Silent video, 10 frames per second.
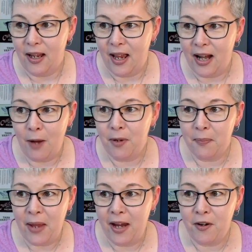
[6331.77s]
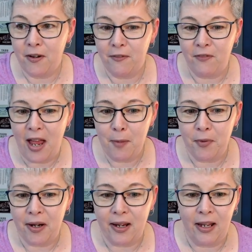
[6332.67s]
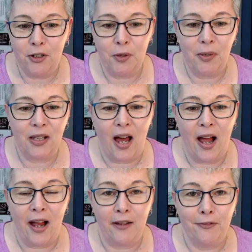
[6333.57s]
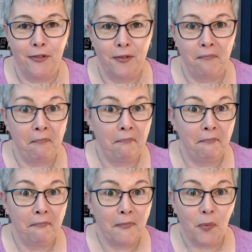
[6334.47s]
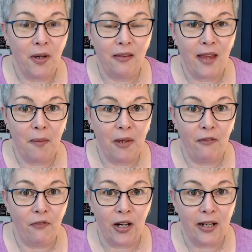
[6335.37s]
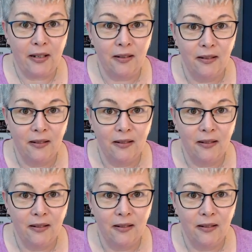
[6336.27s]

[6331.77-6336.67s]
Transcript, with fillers: and I want to paint on fabric and do a live. Wouldn't that be fun?